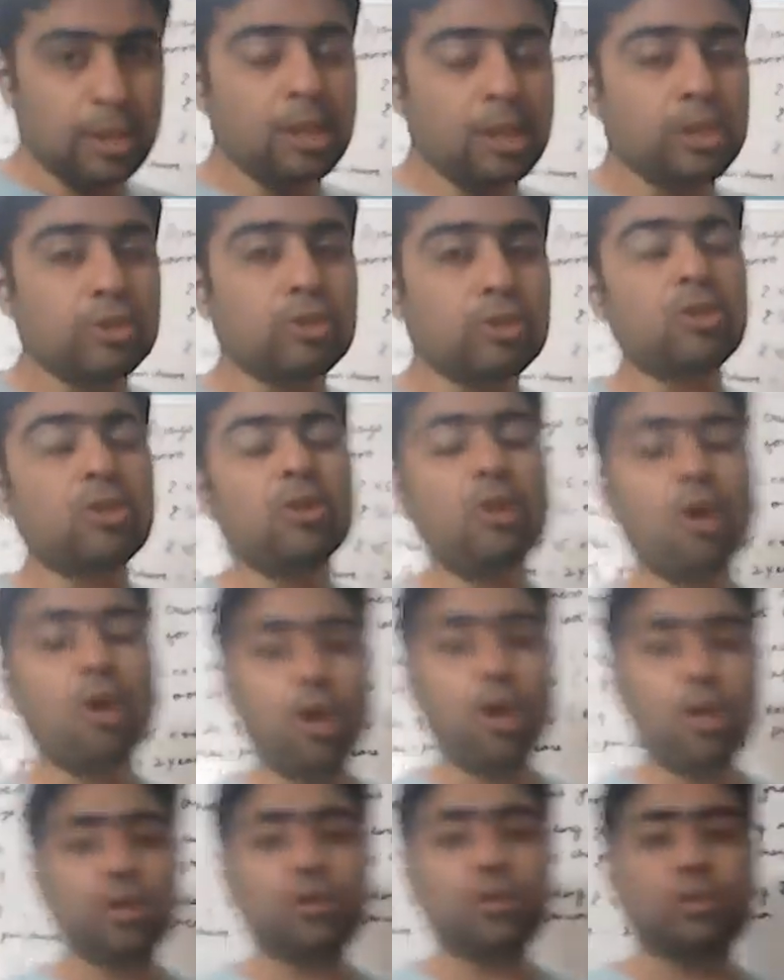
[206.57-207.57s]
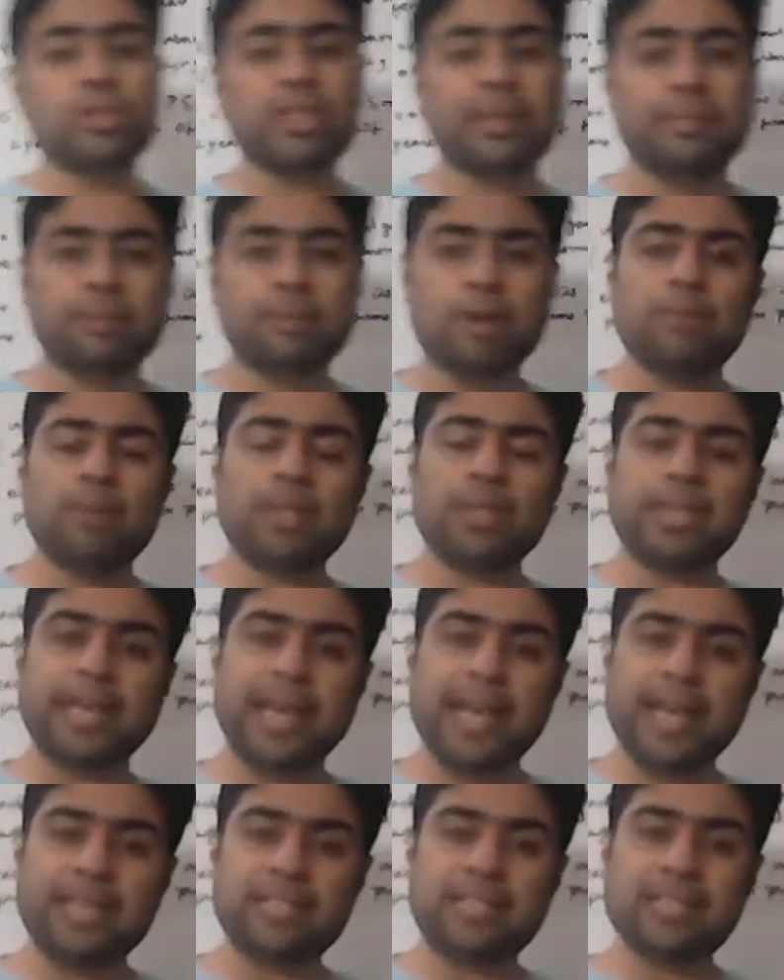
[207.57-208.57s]
So all those abnormal
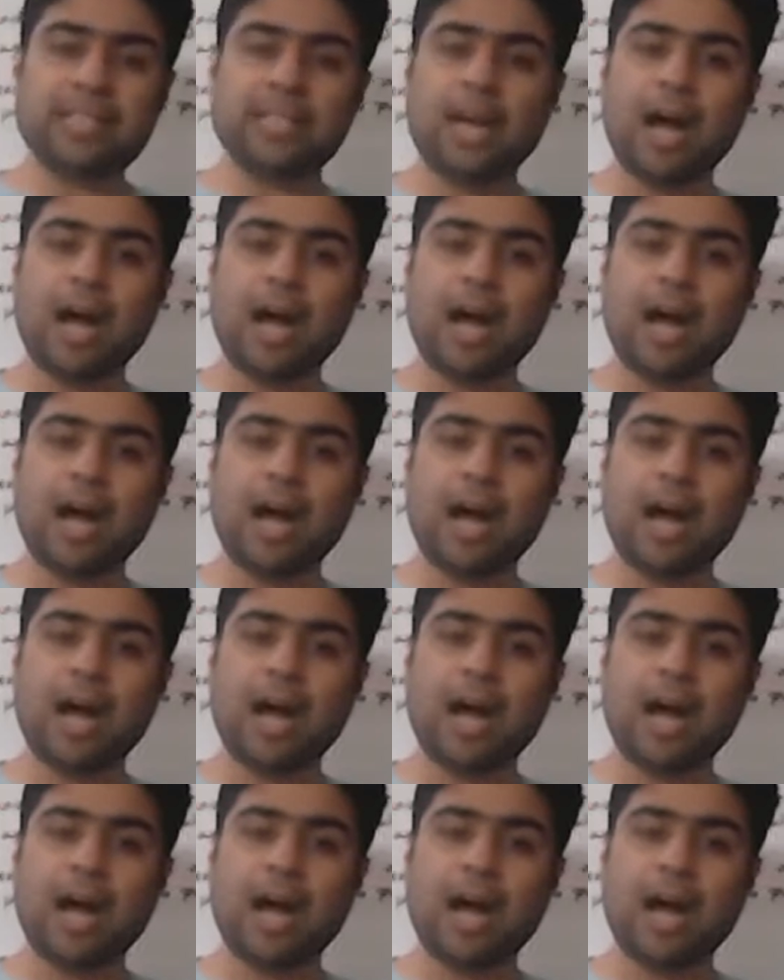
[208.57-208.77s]
gains